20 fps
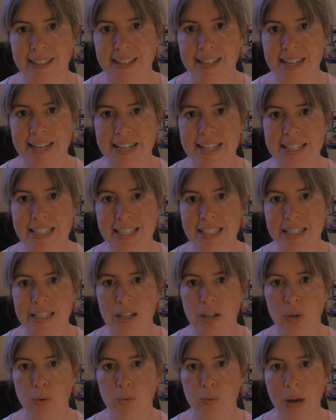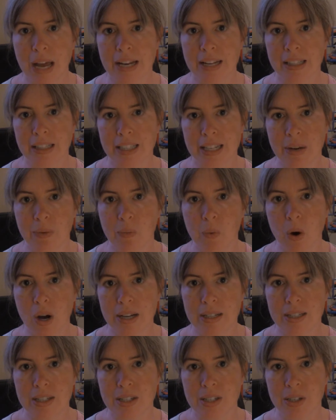he still readily
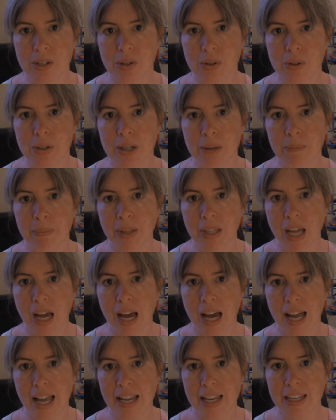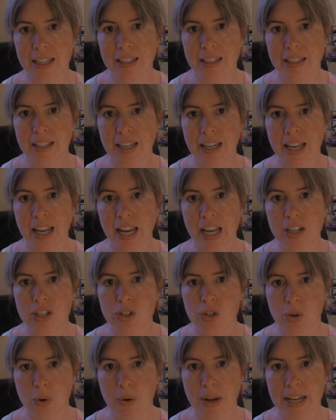wants to comply and
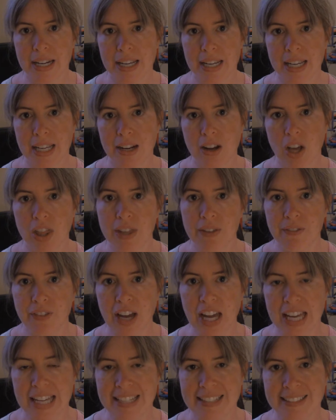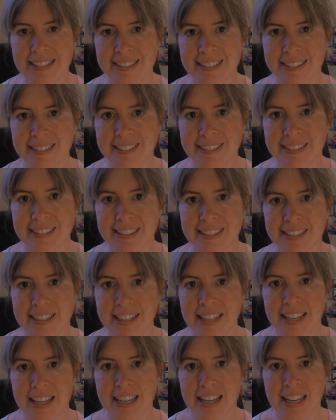join in on the fun.
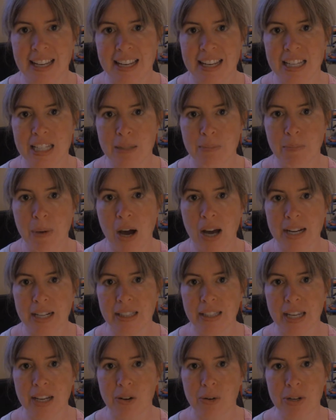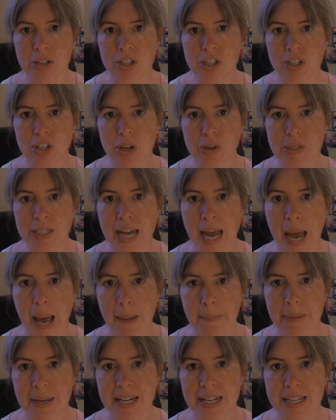His body language shows
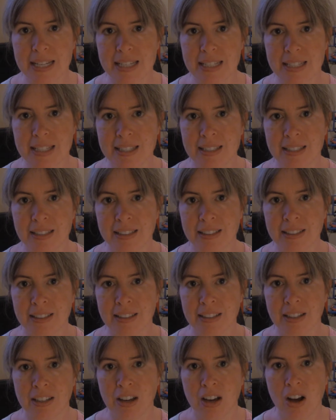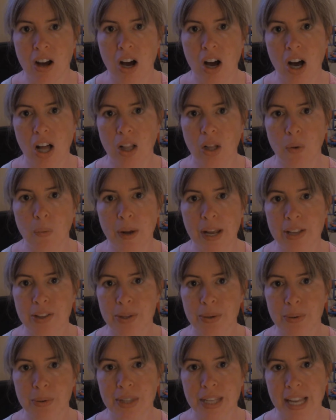happiness all the way
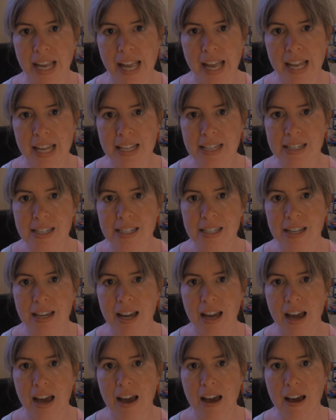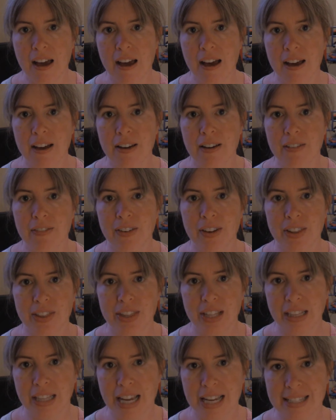through the end of
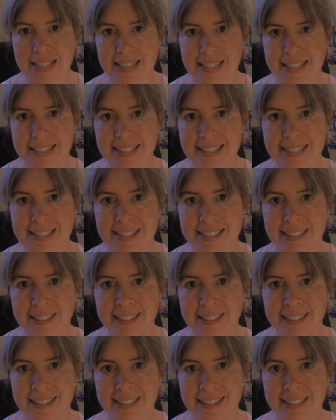the lessons.